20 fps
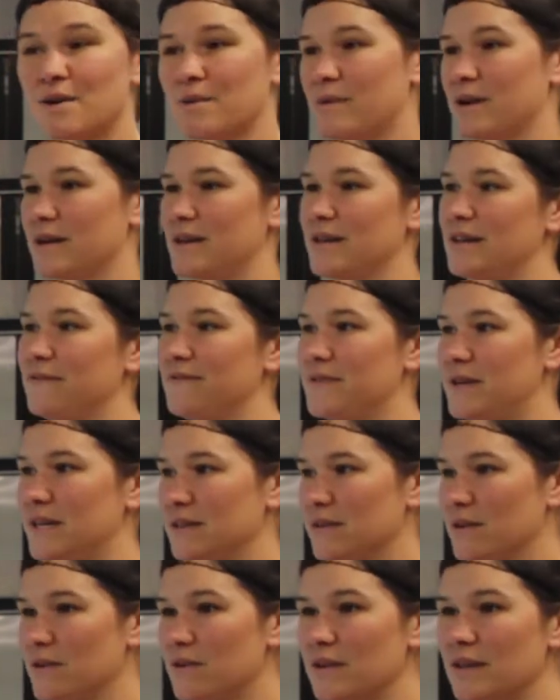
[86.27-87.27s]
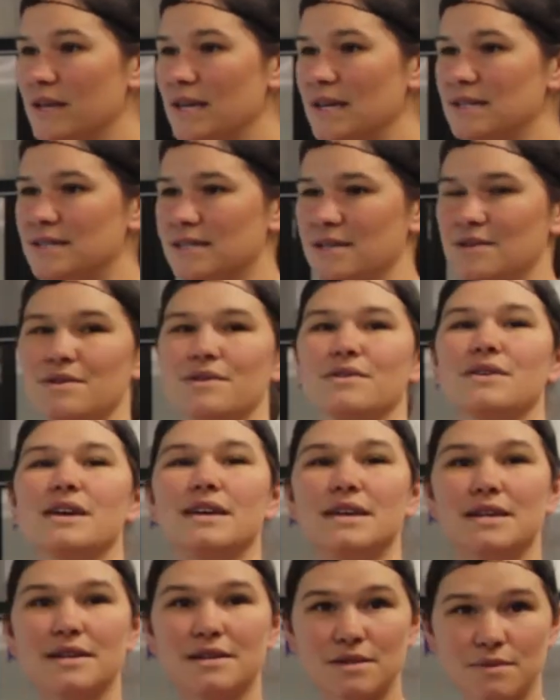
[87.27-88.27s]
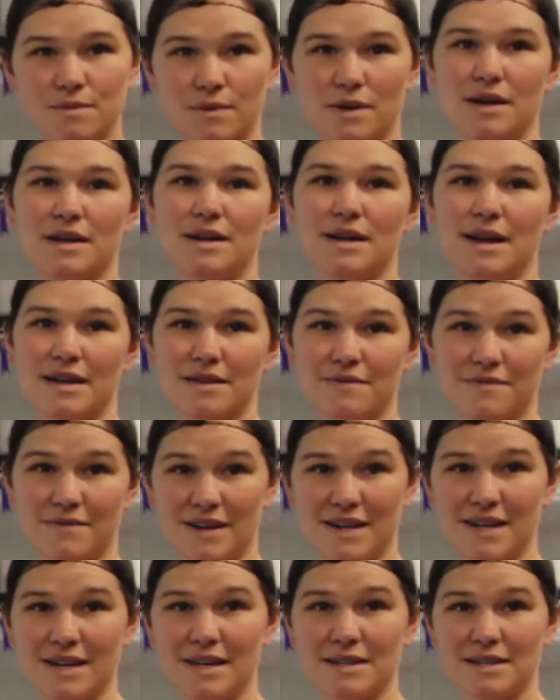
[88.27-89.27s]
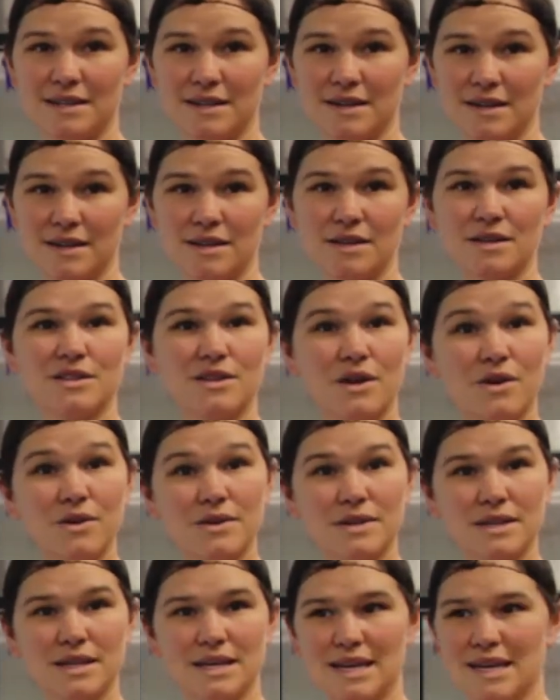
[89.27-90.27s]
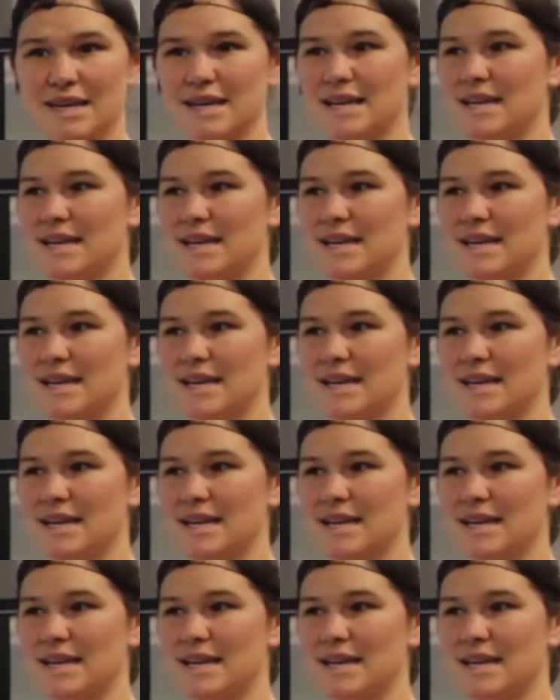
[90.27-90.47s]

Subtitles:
what can I find locally, to okay, here's what I can find locally